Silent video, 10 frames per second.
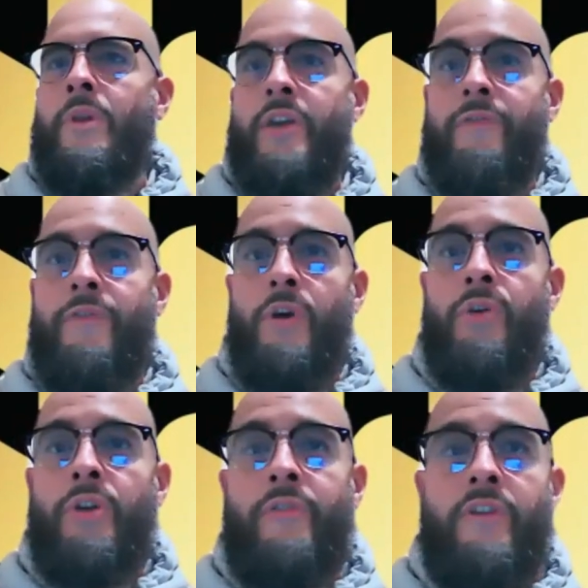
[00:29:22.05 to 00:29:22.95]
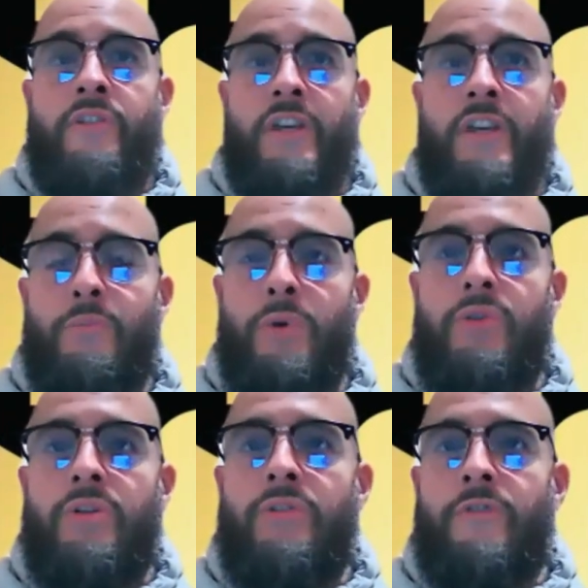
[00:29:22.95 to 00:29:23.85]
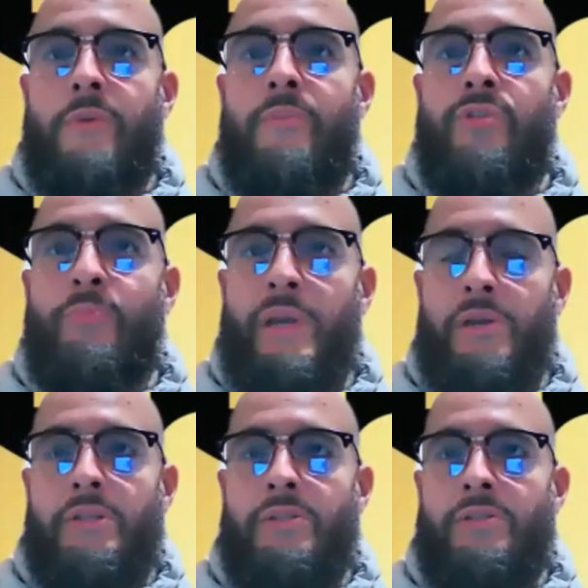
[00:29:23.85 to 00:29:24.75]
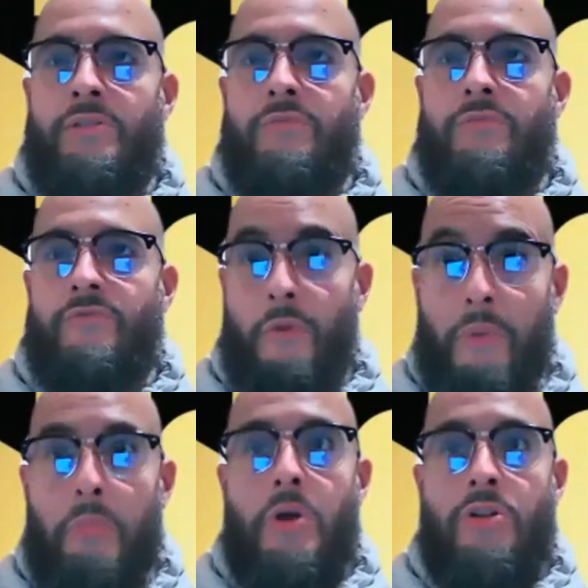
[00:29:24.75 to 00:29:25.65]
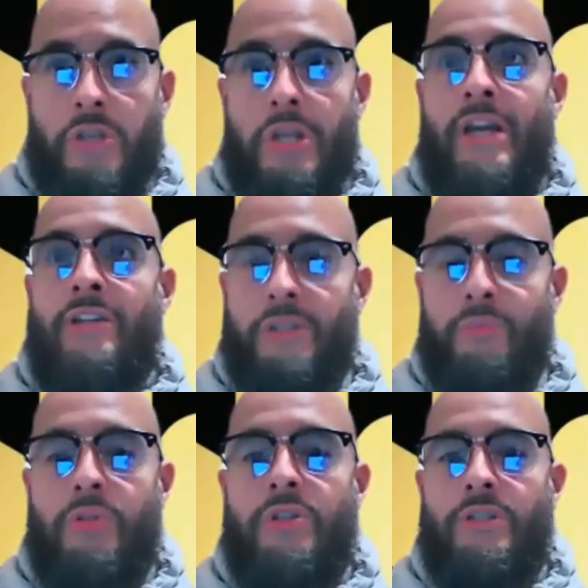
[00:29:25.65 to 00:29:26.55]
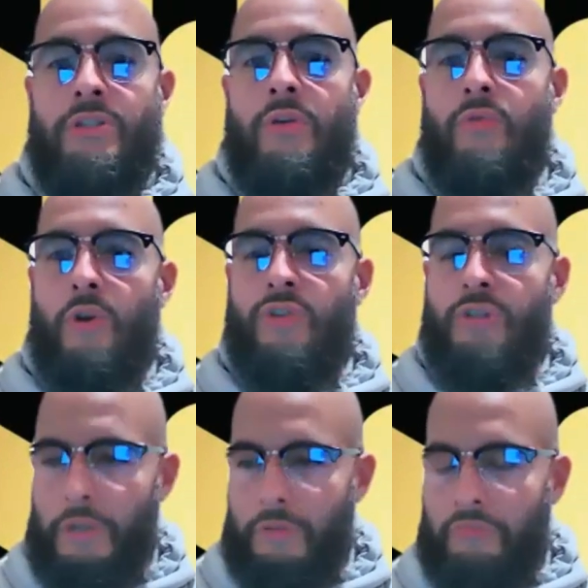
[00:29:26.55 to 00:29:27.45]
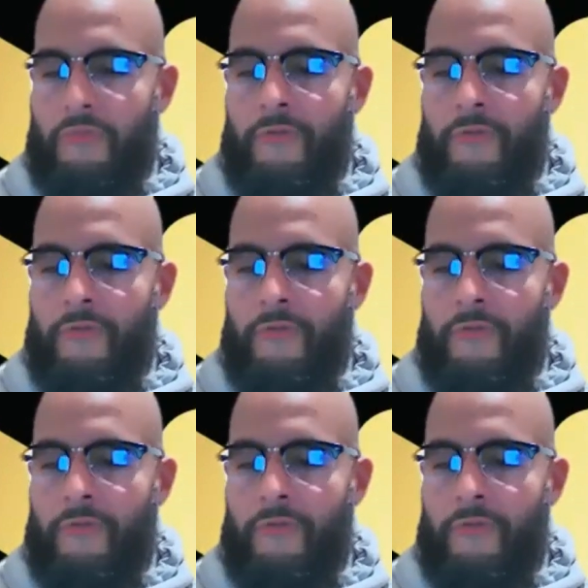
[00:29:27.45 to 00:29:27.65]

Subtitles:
If the testimony from those parents from the marginalized community were to